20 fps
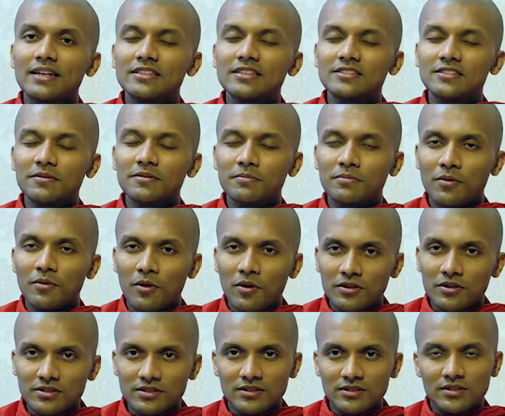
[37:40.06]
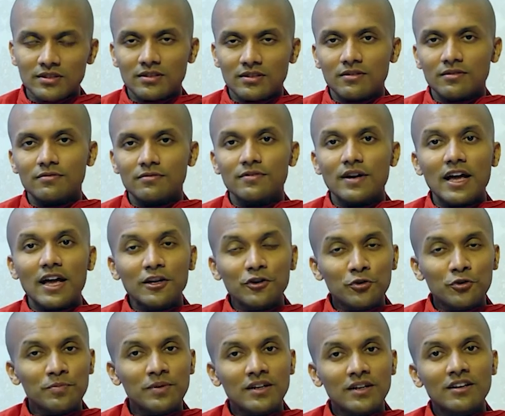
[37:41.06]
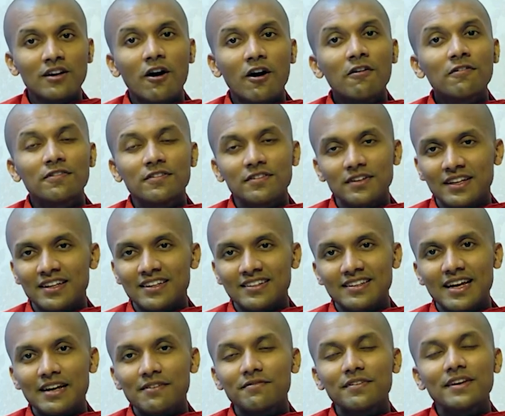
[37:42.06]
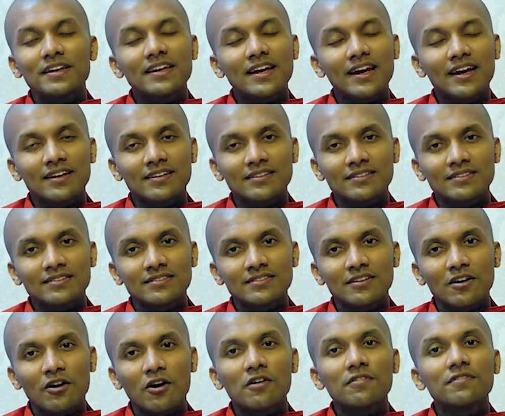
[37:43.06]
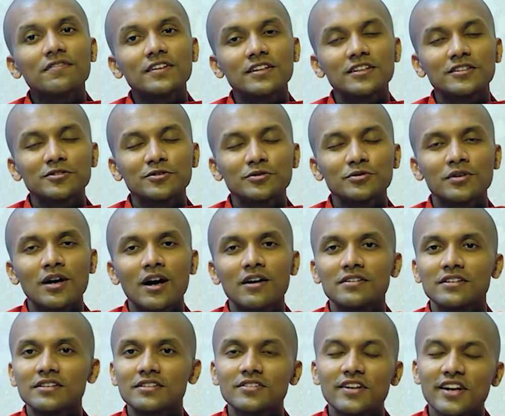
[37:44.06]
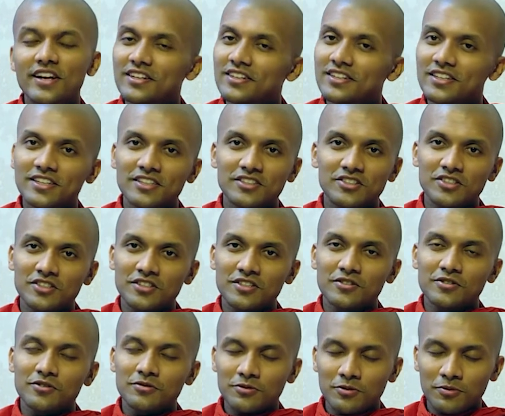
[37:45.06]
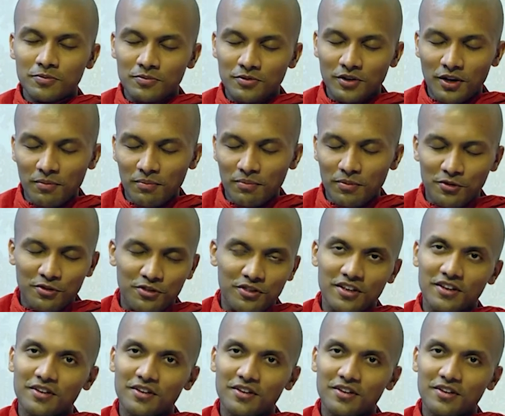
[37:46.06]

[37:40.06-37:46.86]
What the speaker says: is the most valuable offering that we can offer to our great teacher, Supreme Buddha.